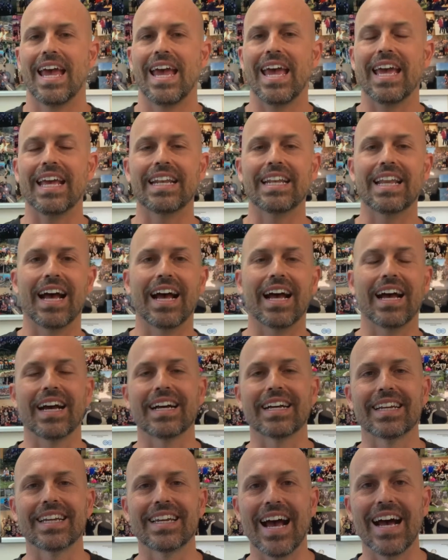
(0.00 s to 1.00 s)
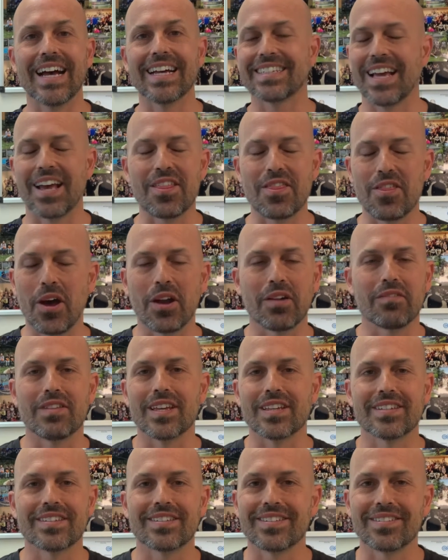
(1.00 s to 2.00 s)
And uh, guys, I thought of
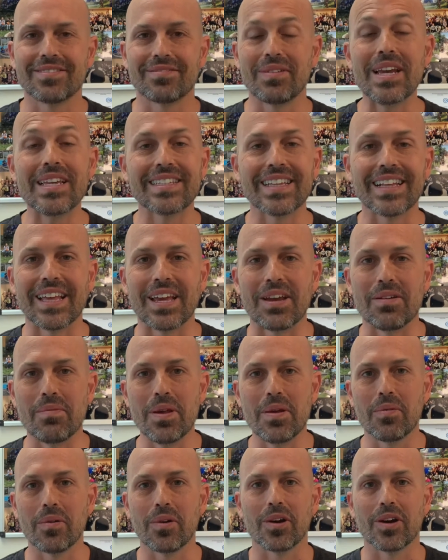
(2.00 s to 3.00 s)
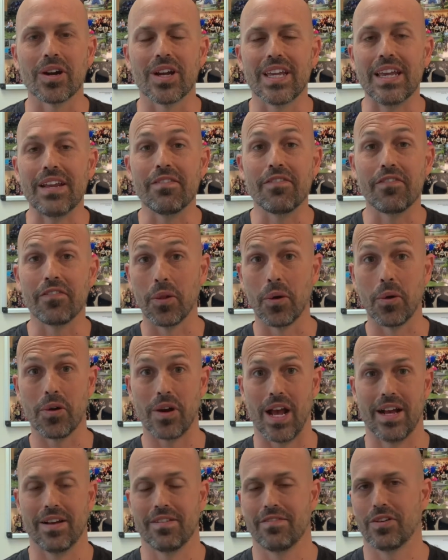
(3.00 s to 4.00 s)
this recently. We were in
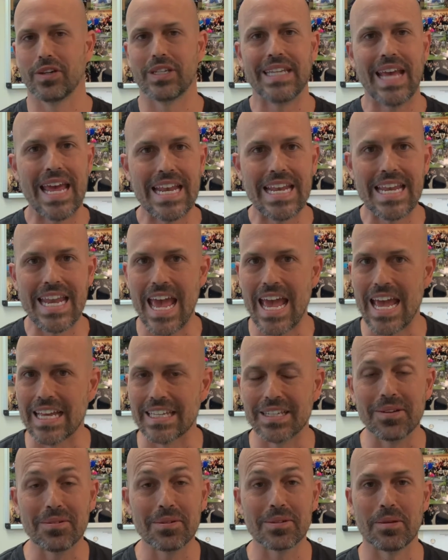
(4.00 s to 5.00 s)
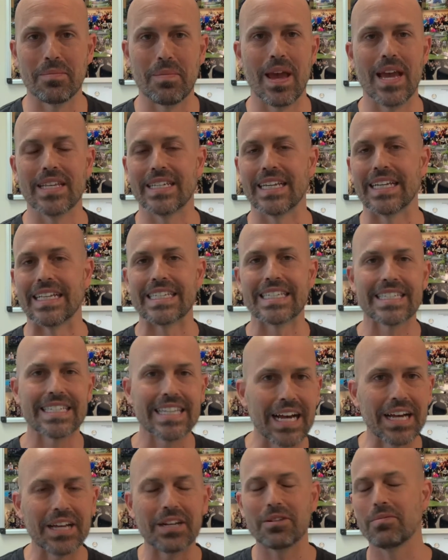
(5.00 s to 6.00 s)
Florida for 10 days. It was amazing. The
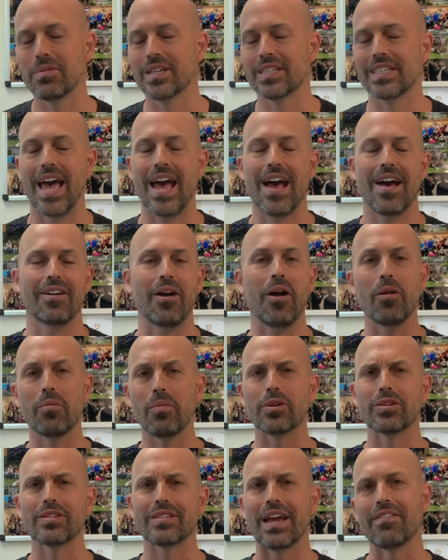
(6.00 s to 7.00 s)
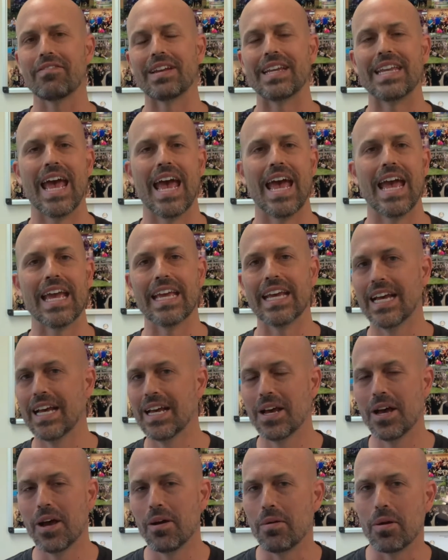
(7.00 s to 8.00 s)
sun was out almost every day.
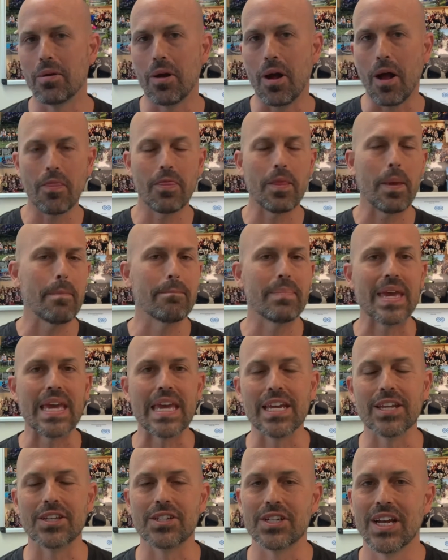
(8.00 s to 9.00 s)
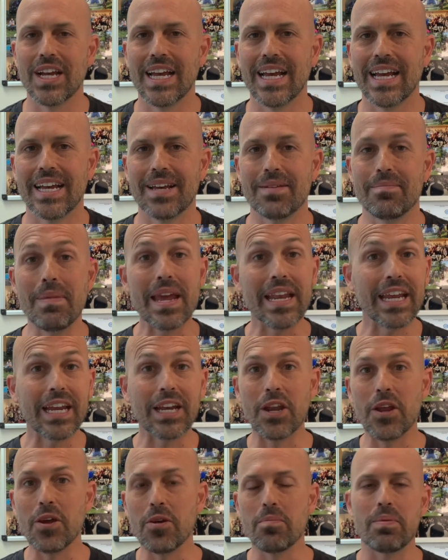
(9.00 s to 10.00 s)
We were on the beach,
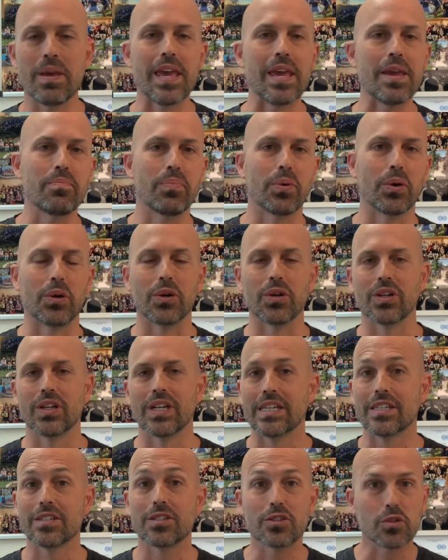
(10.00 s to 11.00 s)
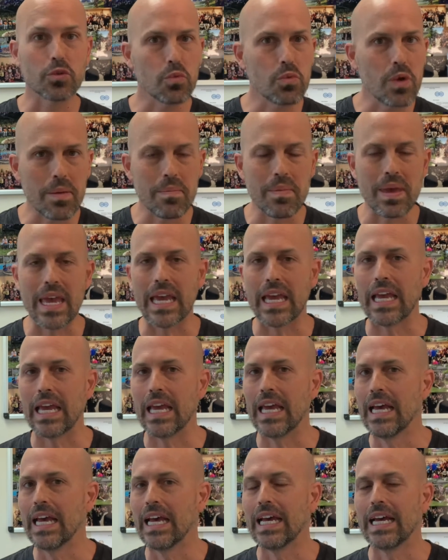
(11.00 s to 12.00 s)
meeting new people,
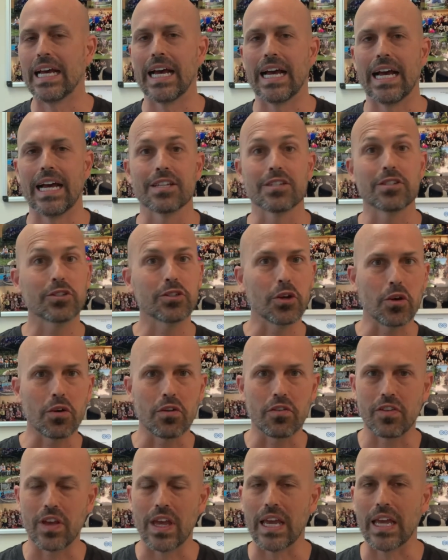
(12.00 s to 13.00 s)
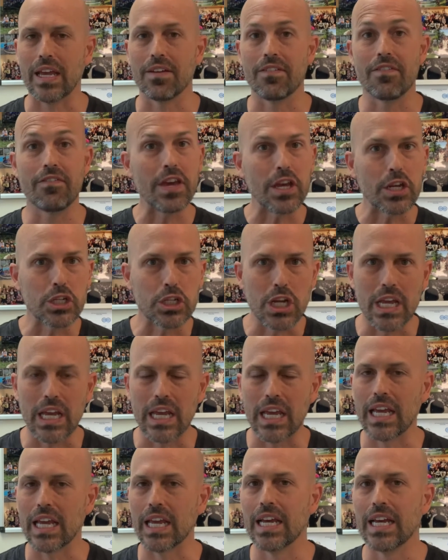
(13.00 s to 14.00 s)
swimming, uh, surfing,
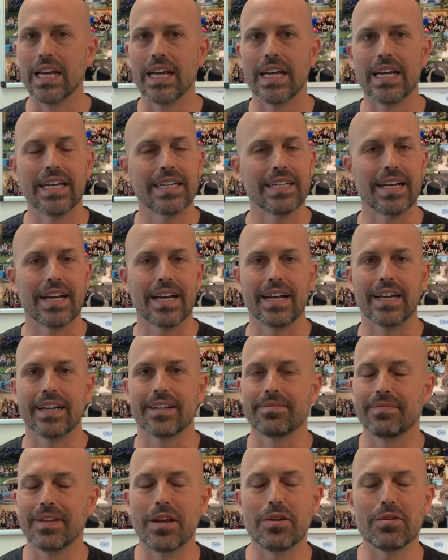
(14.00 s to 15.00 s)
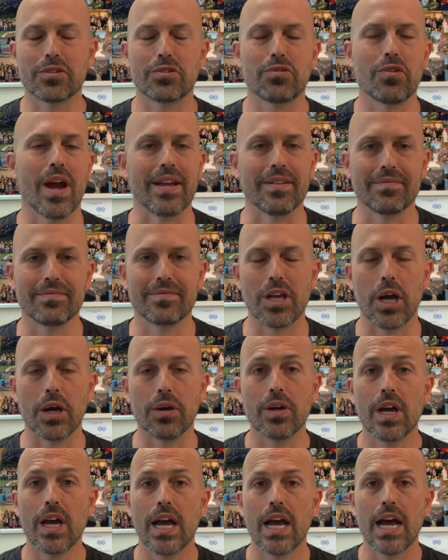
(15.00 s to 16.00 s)
fishing. Uh, it was great.
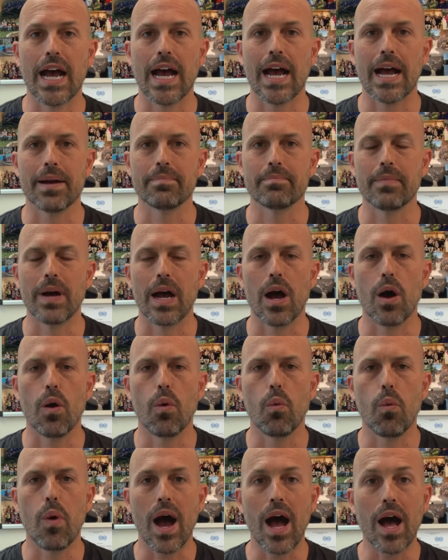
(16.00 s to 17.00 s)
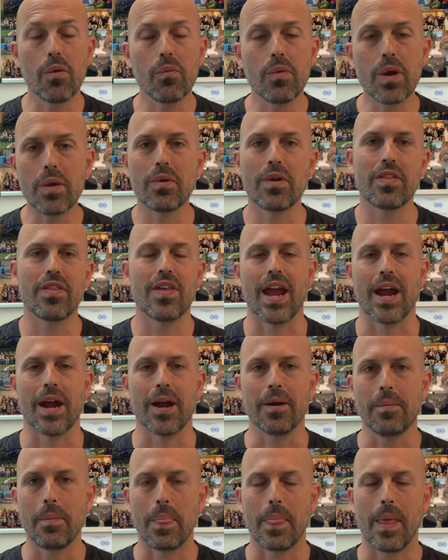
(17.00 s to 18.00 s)
So, um, while we were
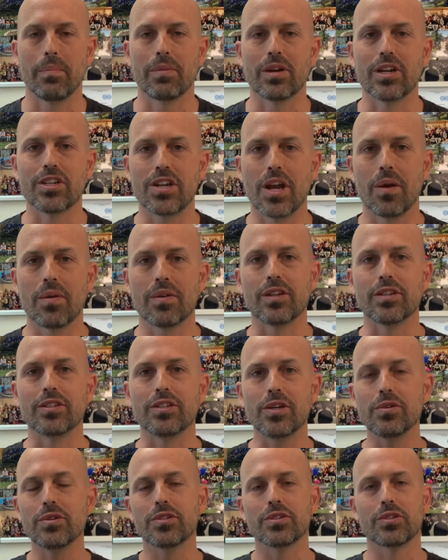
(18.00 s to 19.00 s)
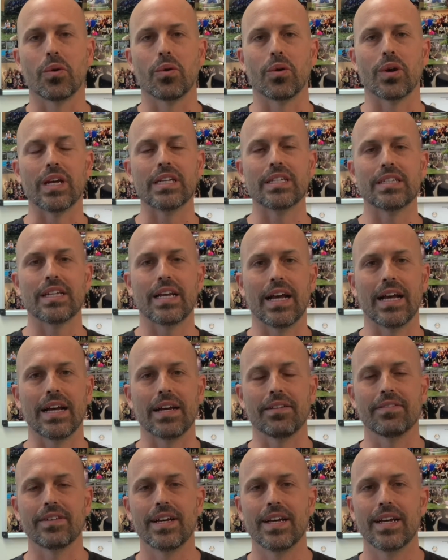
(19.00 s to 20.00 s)
there, I'm going to share with you two stories
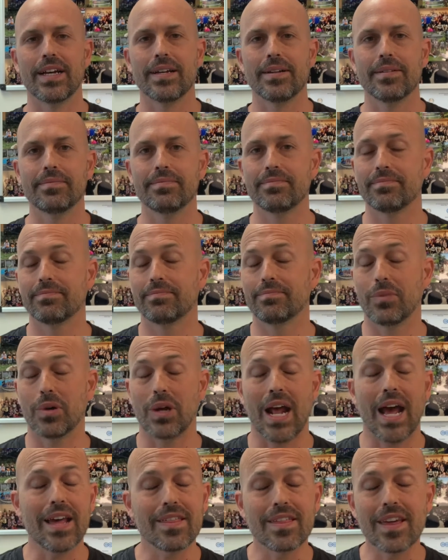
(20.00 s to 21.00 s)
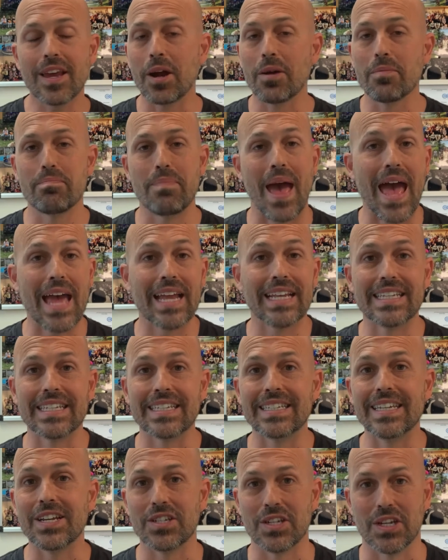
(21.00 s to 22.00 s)
of what I think are bad
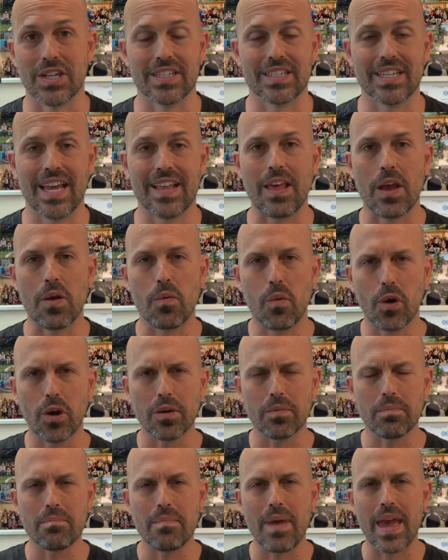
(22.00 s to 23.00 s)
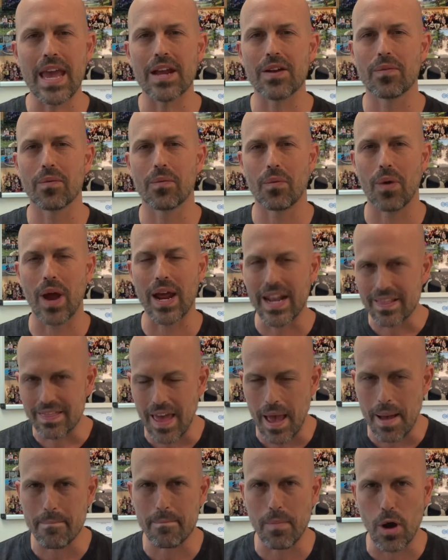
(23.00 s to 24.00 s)
decisions, and they weren't made right at
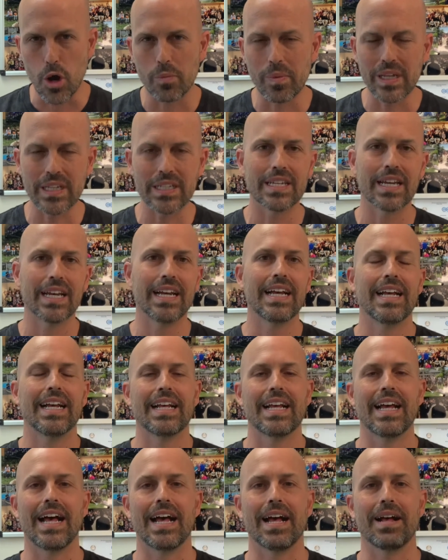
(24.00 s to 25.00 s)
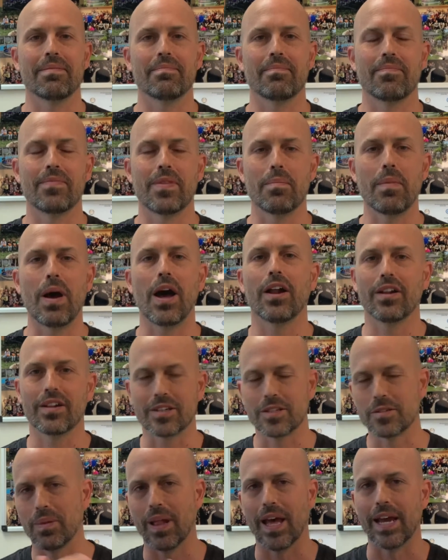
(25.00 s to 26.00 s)
that moment. Um, I'll
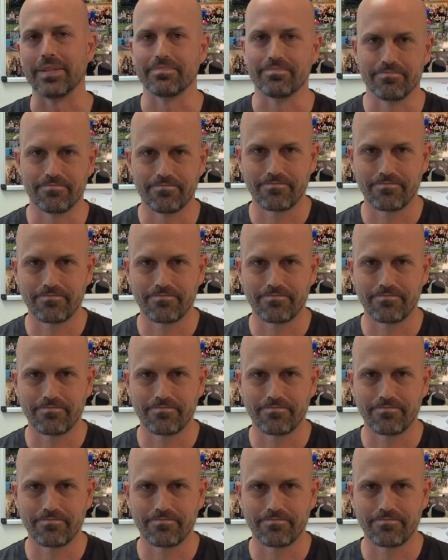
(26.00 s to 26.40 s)
explain.